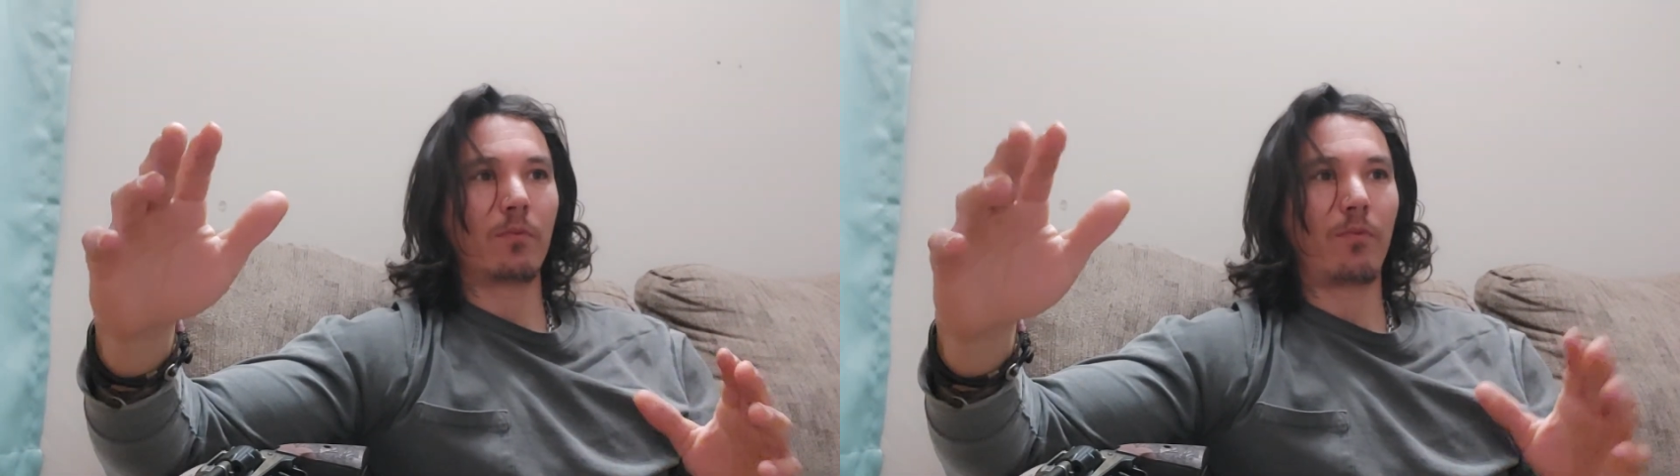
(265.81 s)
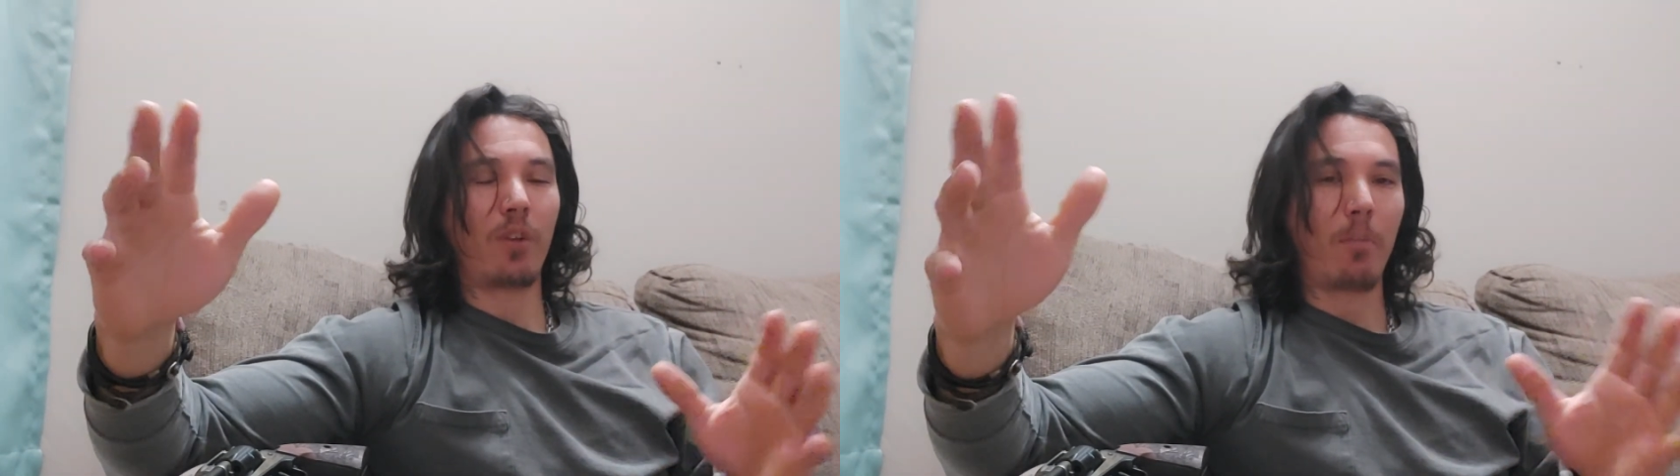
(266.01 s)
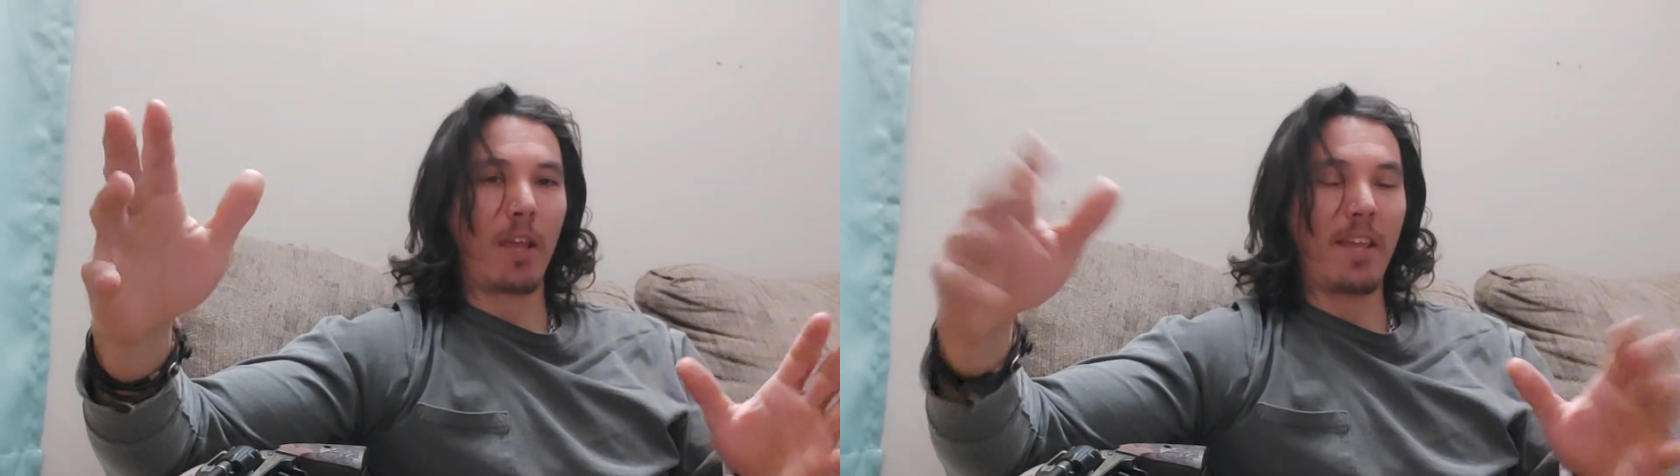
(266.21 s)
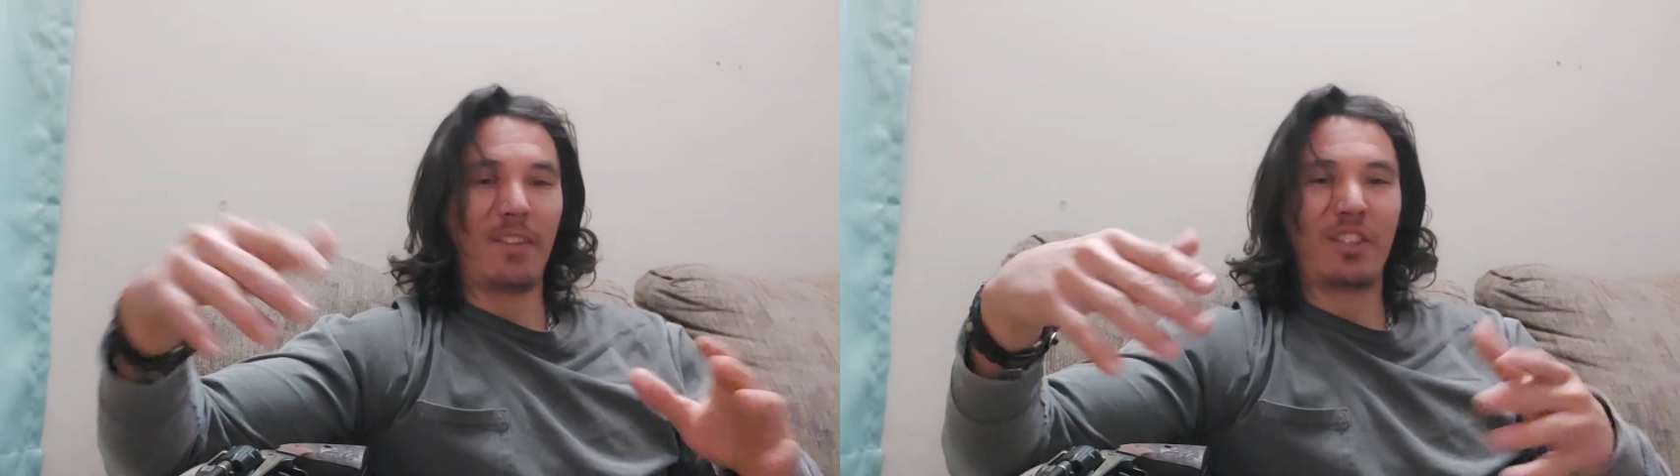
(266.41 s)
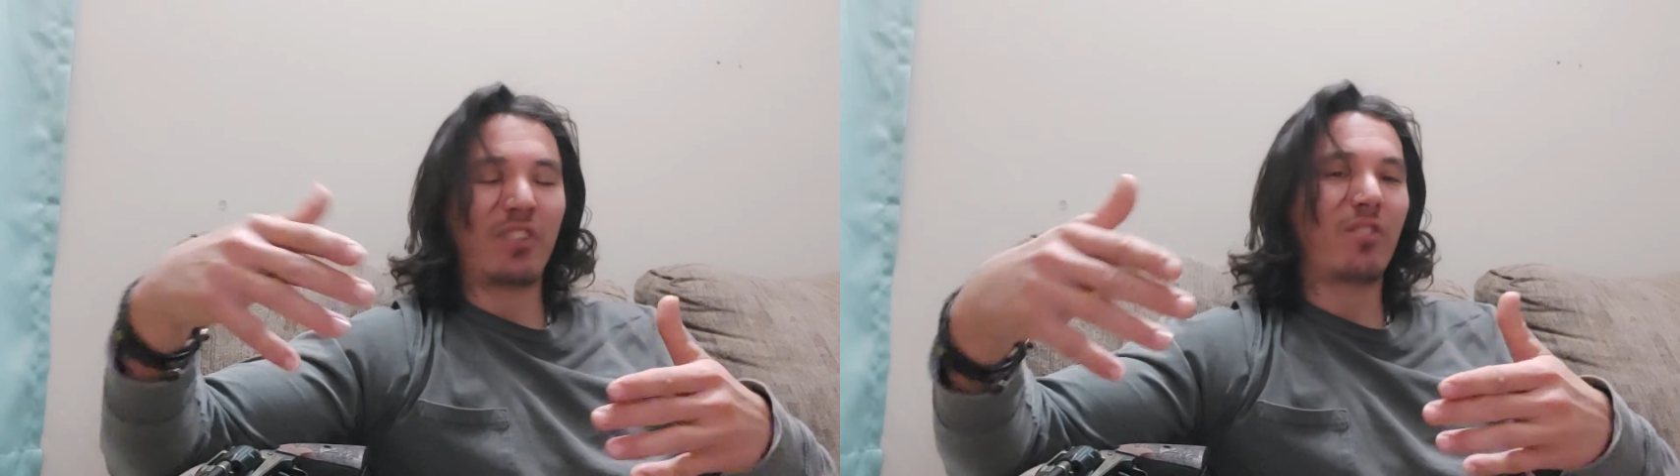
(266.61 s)
for the
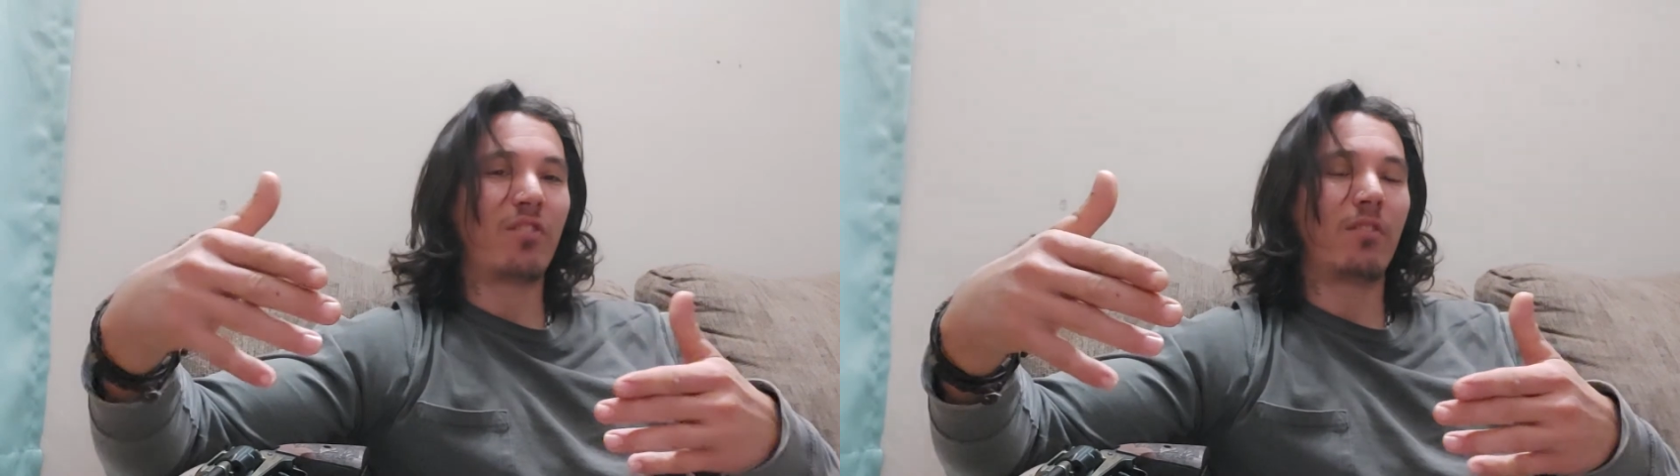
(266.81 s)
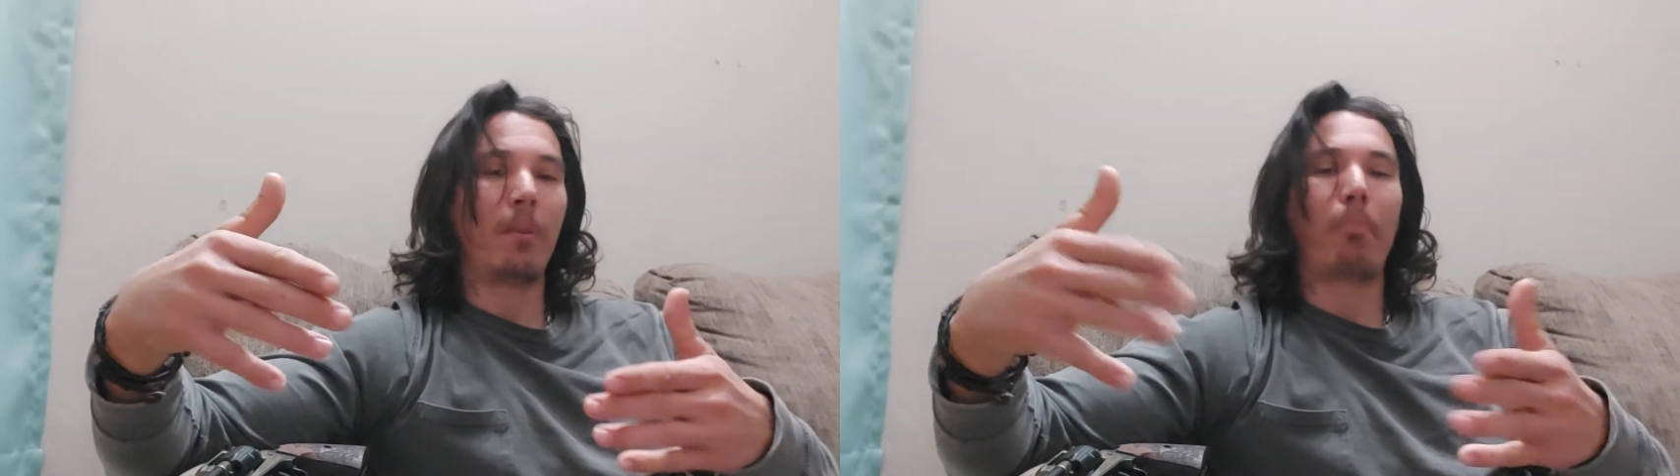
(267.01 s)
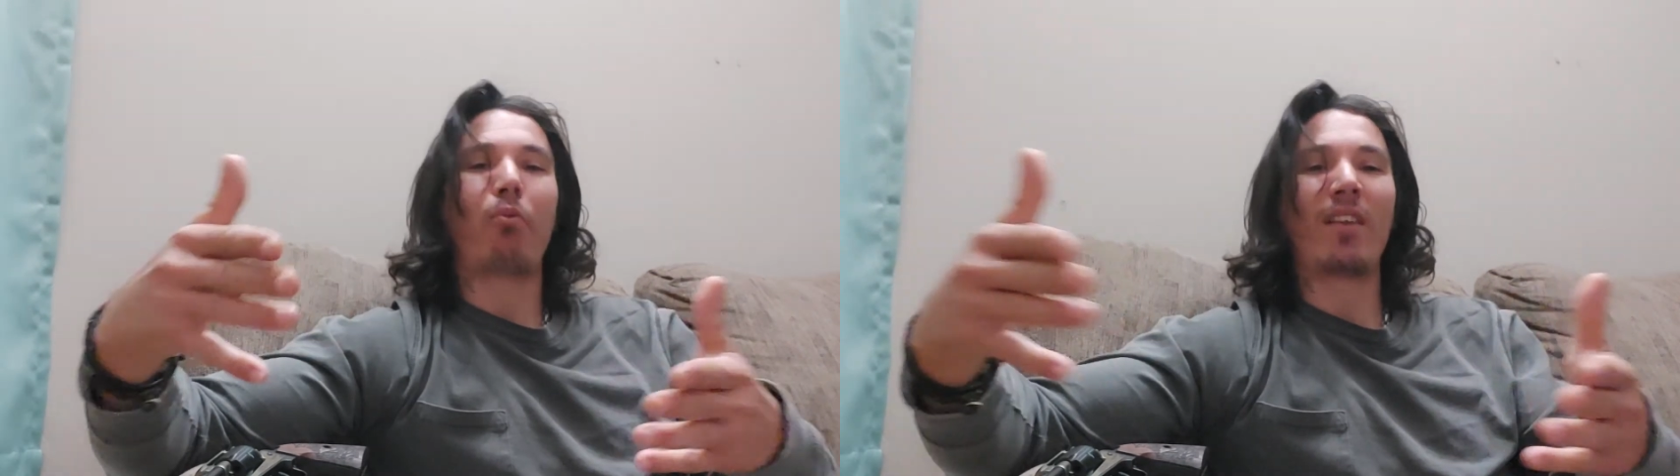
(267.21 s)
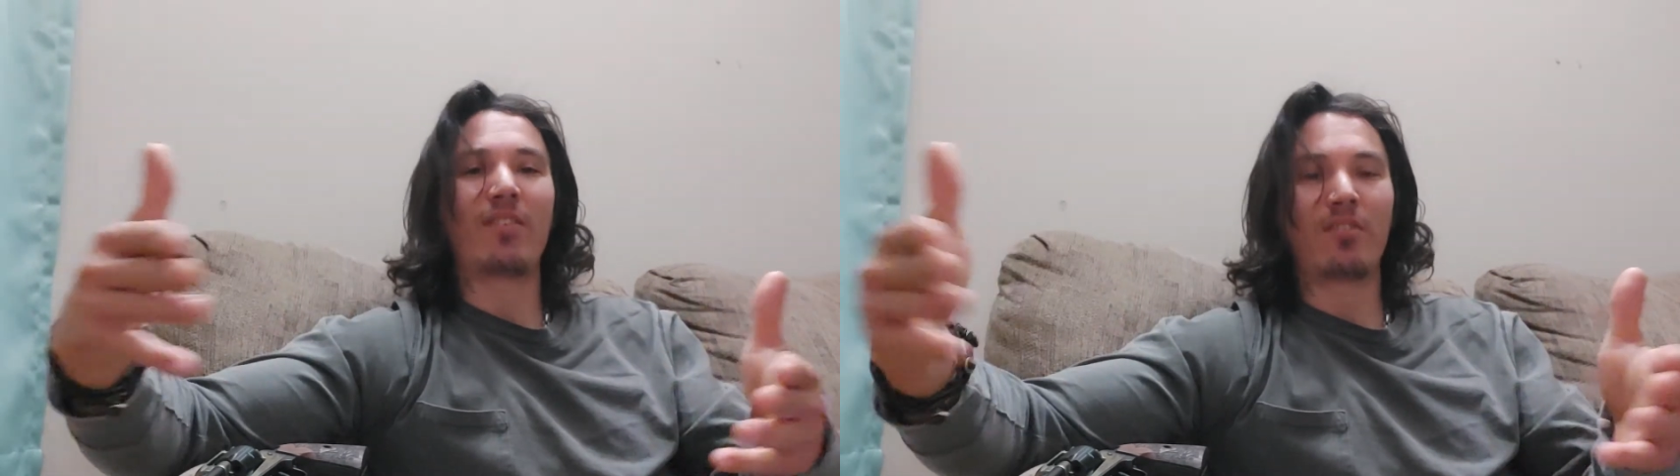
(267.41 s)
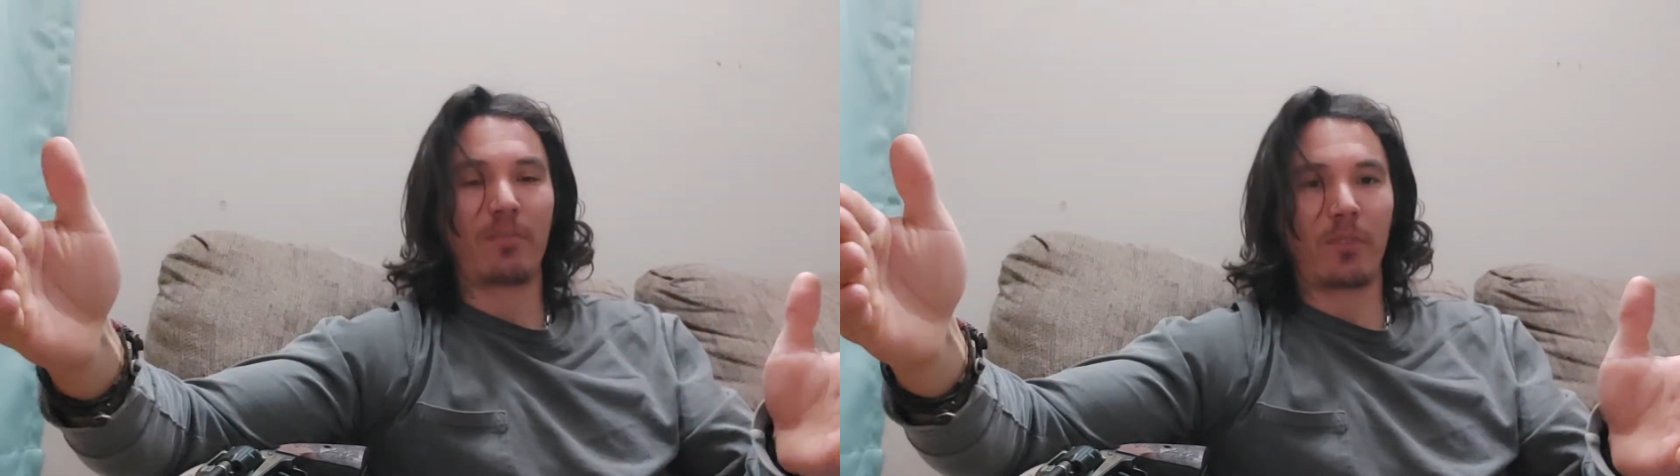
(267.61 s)
just the
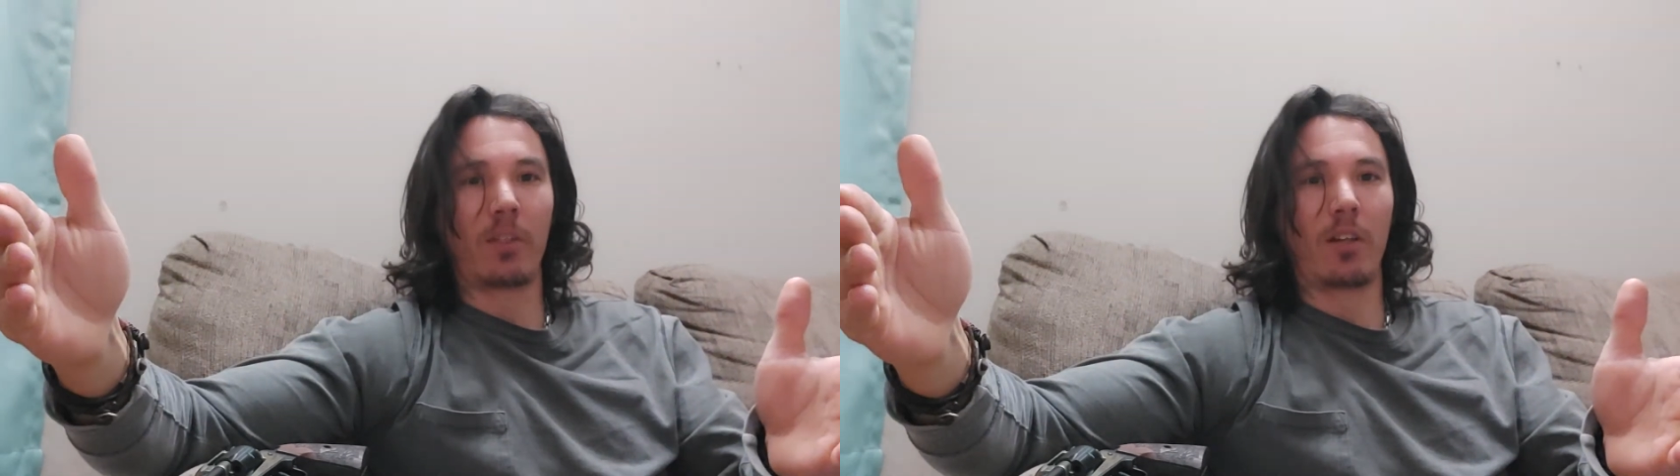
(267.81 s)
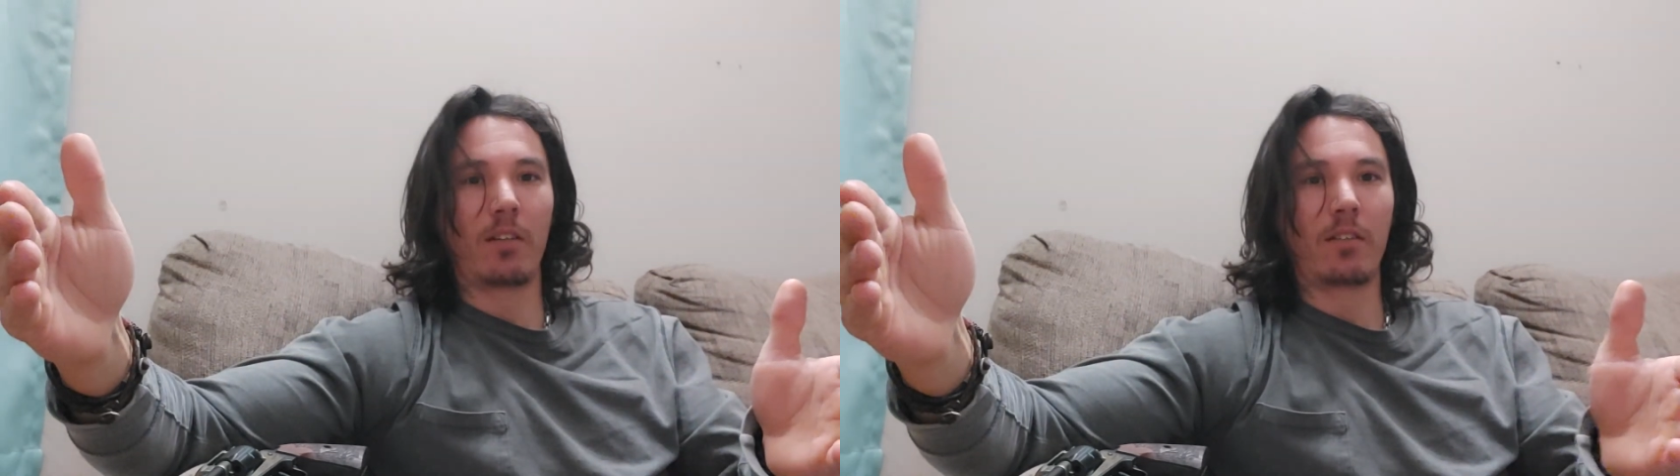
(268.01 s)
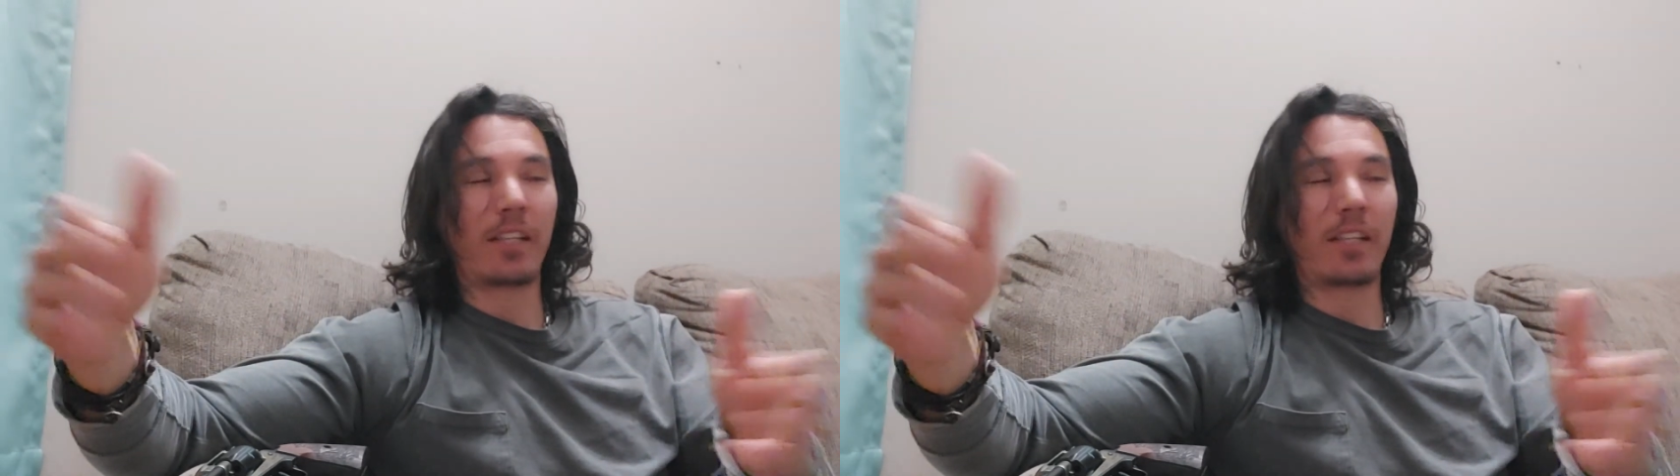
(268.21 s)
presence of a gun